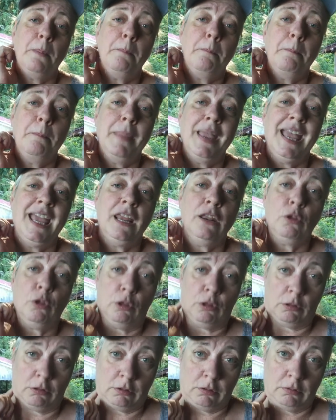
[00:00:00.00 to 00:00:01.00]

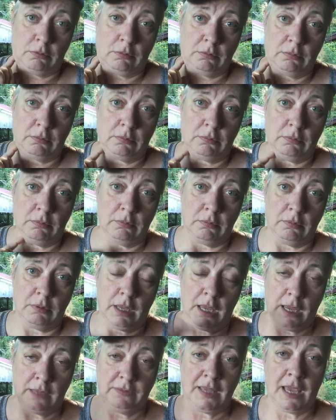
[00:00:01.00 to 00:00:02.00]
medal
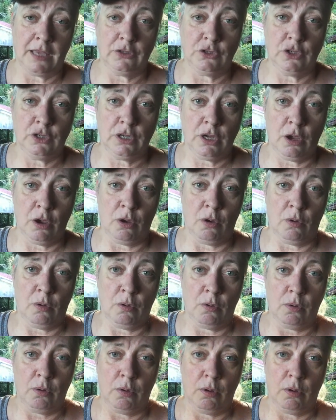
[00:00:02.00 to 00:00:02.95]
at that show.